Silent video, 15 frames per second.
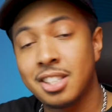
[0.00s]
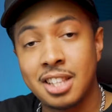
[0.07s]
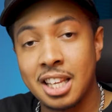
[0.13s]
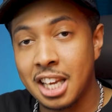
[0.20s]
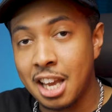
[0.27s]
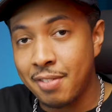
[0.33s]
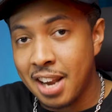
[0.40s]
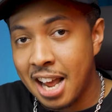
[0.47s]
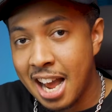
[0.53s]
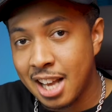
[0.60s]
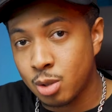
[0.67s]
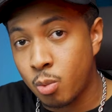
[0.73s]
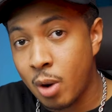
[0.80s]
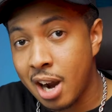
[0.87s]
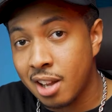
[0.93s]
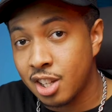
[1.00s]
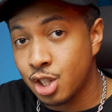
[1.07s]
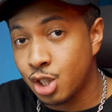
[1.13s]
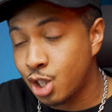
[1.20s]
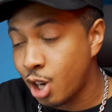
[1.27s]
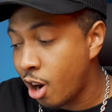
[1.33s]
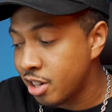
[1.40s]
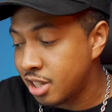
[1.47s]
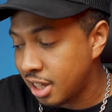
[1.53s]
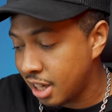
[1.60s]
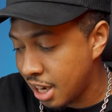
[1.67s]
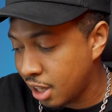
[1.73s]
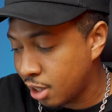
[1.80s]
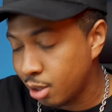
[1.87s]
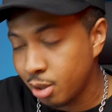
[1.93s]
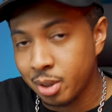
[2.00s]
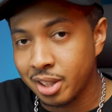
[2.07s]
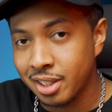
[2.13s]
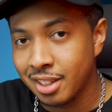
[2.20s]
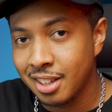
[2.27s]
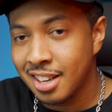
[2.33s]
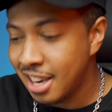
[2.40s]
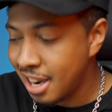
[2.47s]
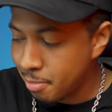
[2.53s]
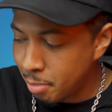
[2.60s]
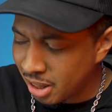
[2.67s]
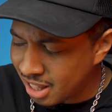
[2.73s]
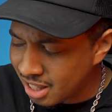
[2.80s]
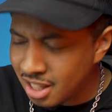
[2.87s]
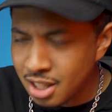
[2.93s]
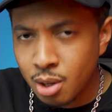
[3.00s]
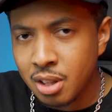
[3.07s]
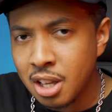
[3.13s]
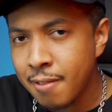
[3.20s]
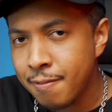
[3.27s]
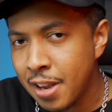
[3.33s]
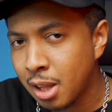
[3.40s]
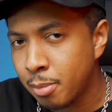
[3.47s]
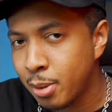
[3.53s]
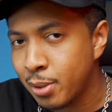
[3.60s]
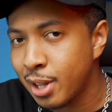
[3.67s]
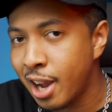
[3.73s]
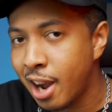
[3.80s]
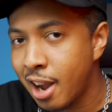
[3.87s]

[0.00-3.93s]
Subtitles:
thing even has wireless charging included. But this is only available in the